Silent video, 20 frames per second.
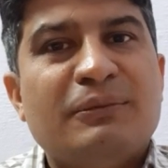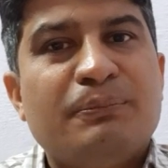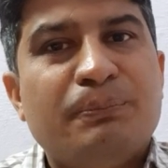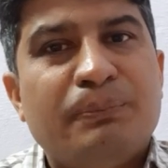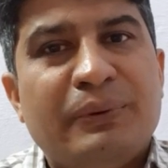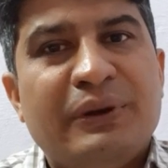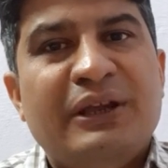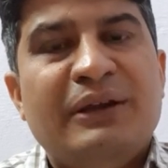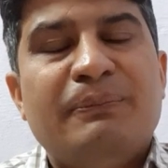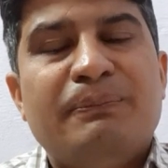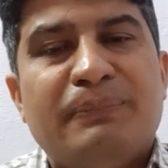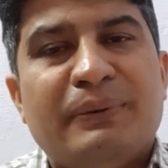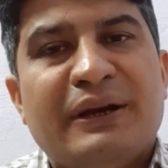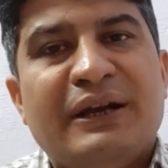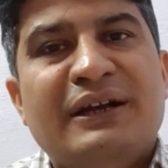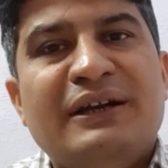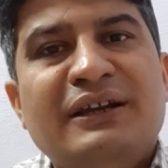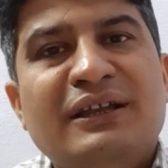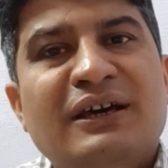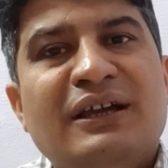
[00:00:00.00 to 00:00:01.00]

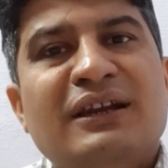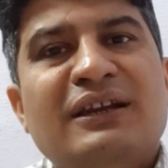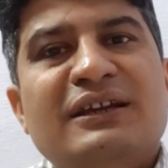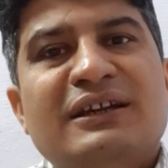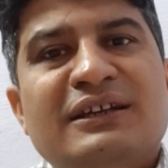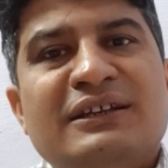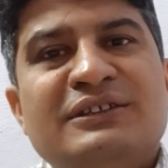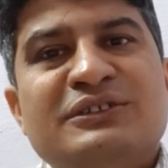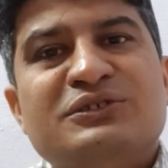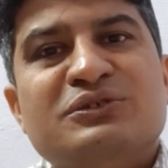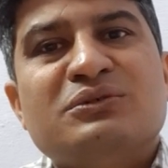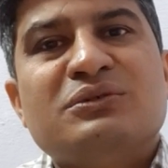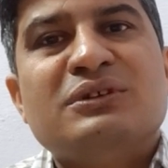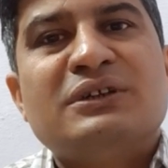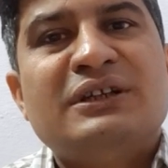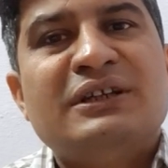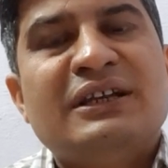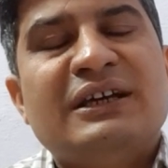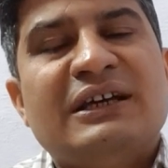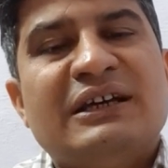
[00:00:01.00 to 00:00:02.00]
preprandial
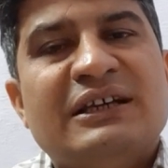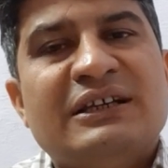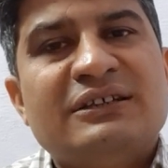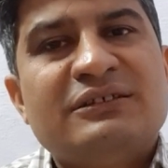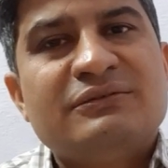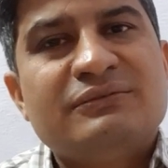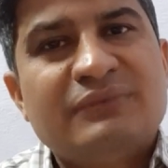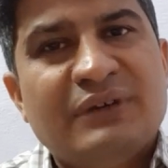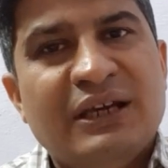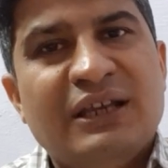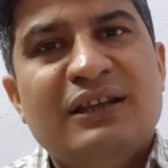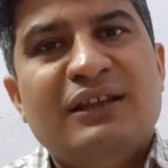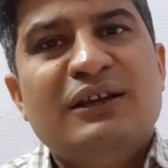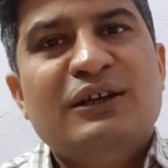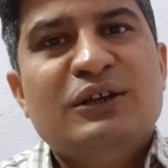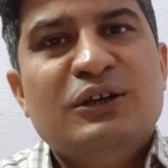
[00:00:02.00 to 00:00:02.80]
insulin as well.